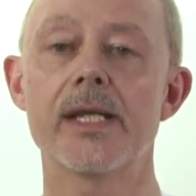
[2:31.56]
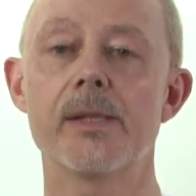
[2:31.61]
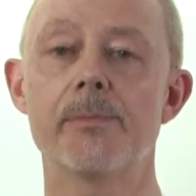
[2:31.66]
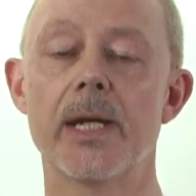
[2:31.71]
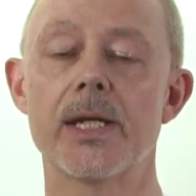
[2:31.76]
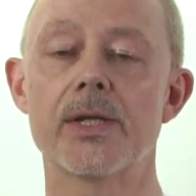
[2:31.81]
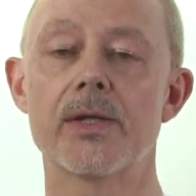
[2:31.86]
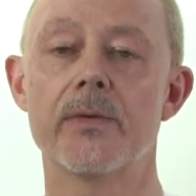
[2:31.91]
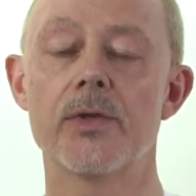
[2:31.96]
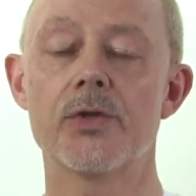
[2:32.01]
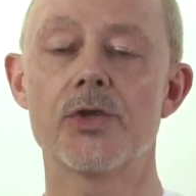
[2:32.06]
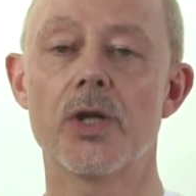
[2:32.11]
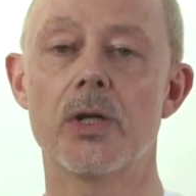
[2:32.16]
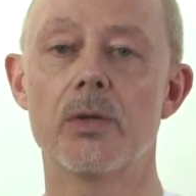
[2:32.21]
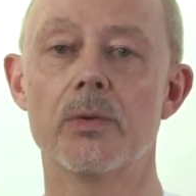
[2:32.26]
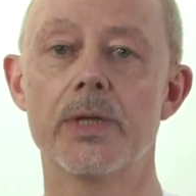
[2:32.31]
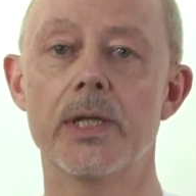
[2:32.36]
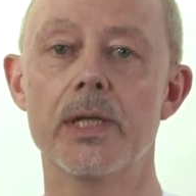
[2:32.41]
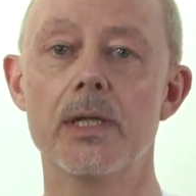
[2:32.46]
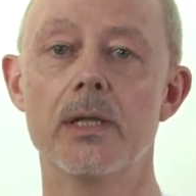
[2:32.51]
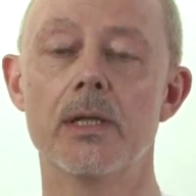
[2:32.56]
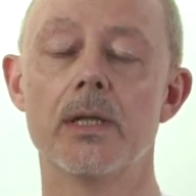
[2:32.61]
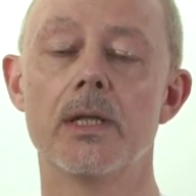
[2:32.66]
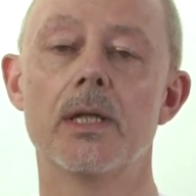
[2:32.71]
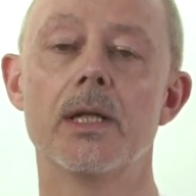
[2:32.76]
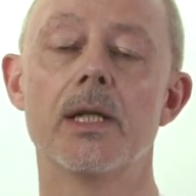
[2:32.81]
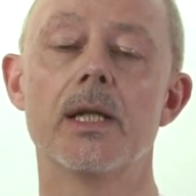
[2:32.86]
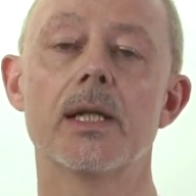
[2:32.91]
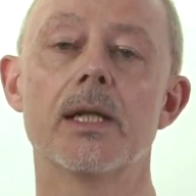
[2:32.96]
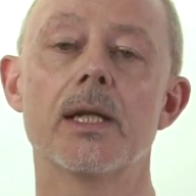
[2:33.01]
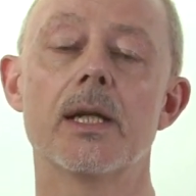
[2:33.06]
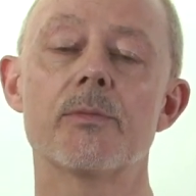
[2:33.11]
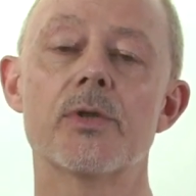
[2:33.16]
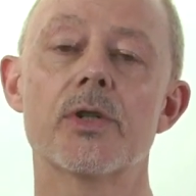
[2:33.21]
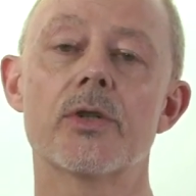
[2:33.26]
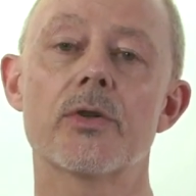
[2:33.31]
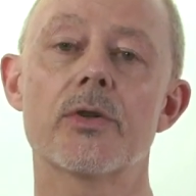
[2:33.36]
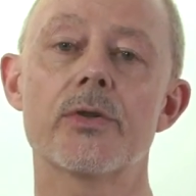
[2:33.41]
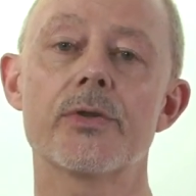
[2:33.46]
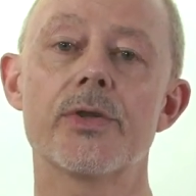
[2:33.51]
aspect of the shoulder, comes
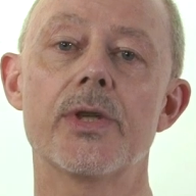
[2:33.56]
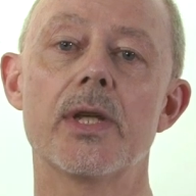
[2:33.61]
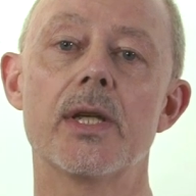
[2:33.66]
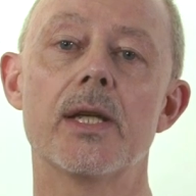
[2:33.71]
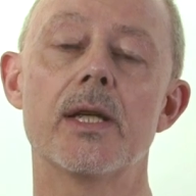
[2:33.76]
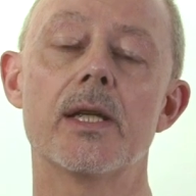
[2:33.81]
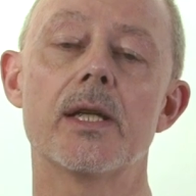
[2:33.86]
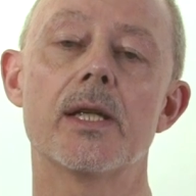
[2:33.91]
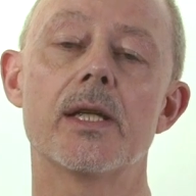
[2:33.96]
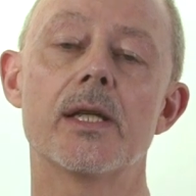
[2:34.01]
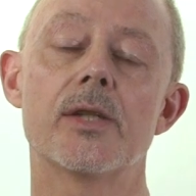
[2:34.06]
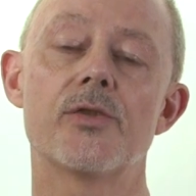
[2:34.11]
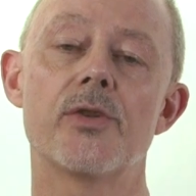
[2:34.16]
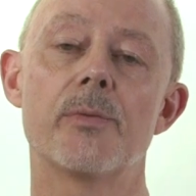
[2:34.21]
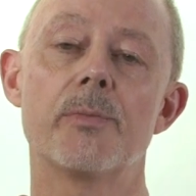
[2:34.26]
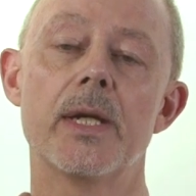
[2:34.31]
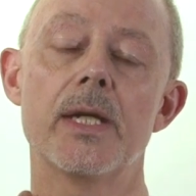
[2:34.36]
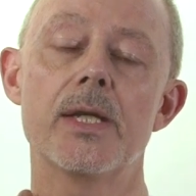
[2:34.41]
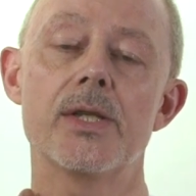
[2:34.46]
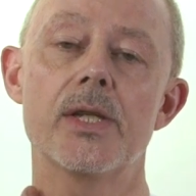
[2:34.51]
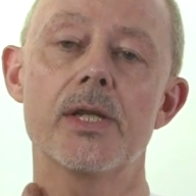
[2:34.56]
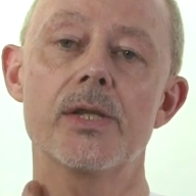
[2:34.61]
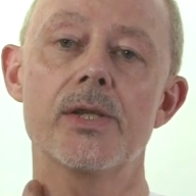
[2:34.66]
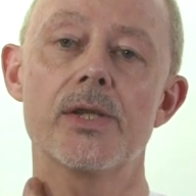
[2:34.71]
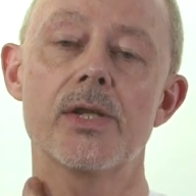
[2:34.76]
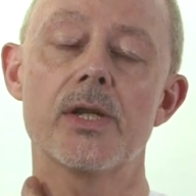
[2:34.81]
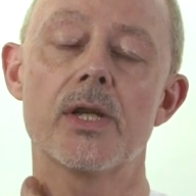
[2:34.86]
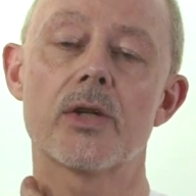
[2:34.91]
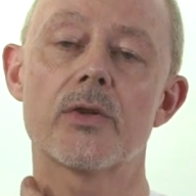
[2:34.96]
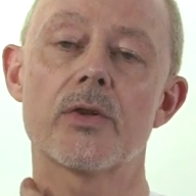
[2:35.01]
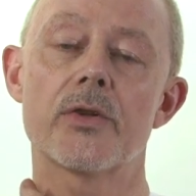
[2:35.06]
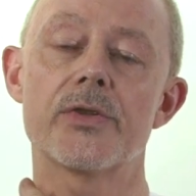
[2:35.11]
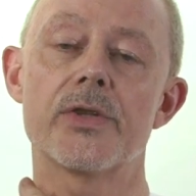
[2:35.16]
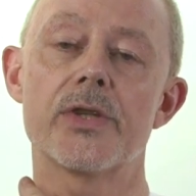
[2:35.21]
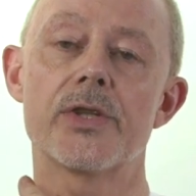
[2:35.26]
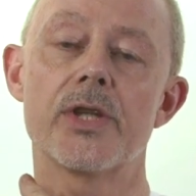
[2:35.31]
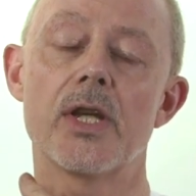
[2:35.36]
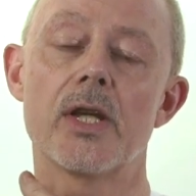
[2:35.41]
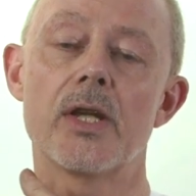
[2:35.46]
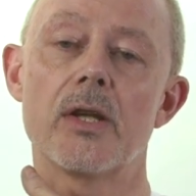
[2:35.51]
across the trapezius, across the
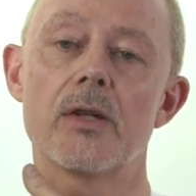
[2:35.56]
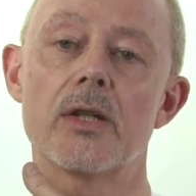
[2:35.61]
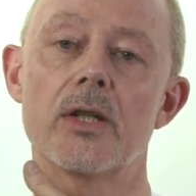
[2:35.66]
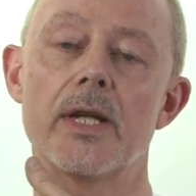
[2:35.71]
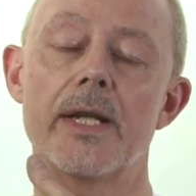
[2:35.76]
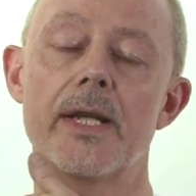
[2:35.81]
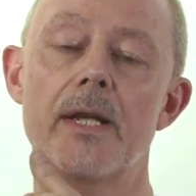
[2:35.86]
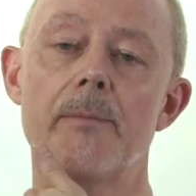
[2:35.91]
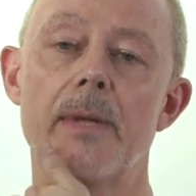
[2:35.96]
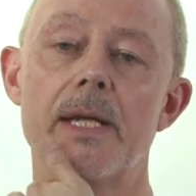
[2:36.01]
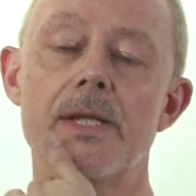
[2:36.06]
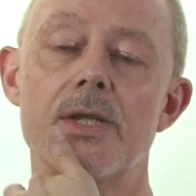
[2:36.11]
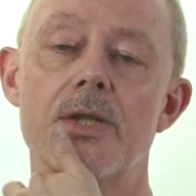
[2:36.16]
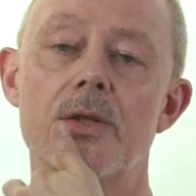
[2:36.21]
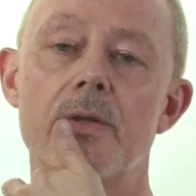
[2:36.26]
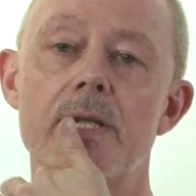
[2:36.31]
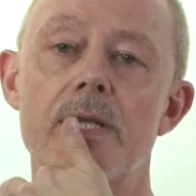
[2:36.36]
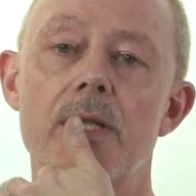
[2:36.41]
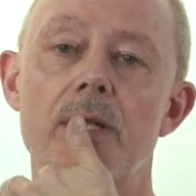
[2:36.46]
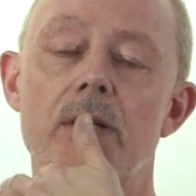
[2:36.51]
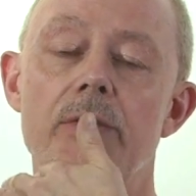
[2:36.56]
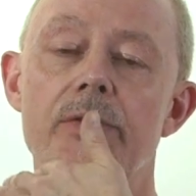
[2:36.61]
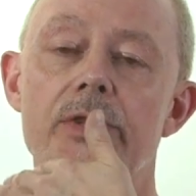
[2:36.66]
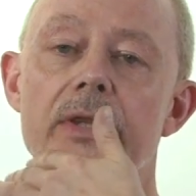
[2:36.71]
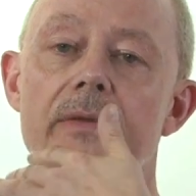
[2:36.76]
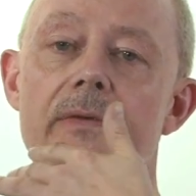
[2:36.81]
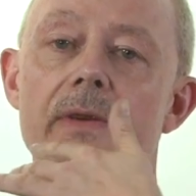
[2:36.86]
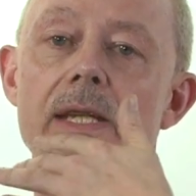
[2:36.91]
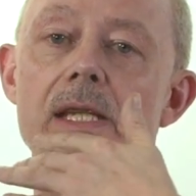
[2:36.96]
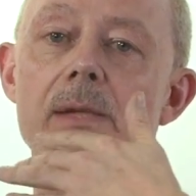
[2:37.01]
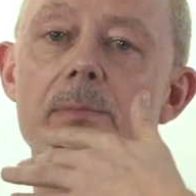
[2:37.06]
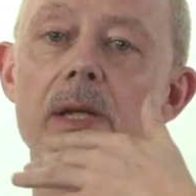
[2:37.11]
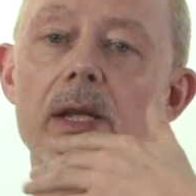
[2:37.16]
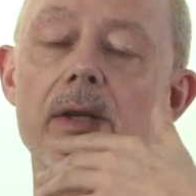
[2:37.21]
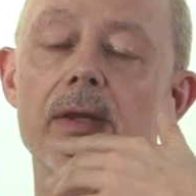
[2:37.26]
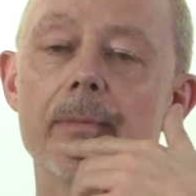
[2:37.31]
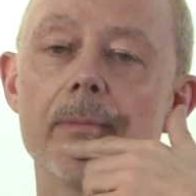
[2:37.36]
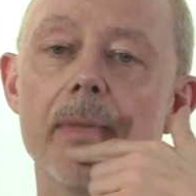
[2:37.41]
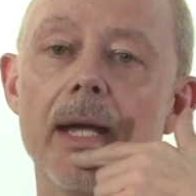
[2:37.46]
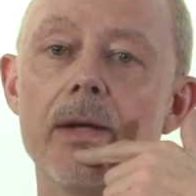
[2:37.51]
sternocleidomastoid, onto the face below
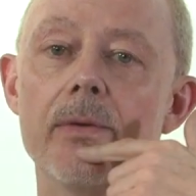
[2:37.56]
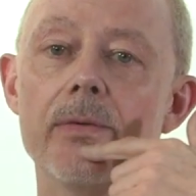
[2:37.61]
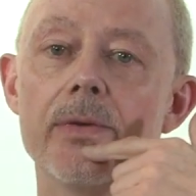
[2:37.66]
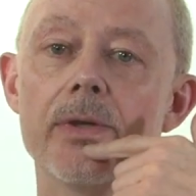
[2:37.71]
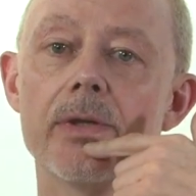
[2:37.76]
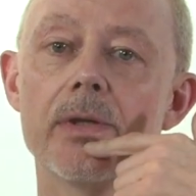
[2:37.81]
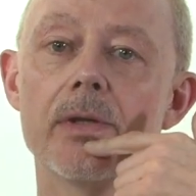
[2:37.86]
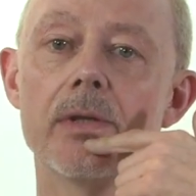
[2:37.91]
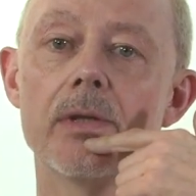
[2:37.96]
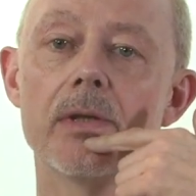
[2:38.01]
the mouth,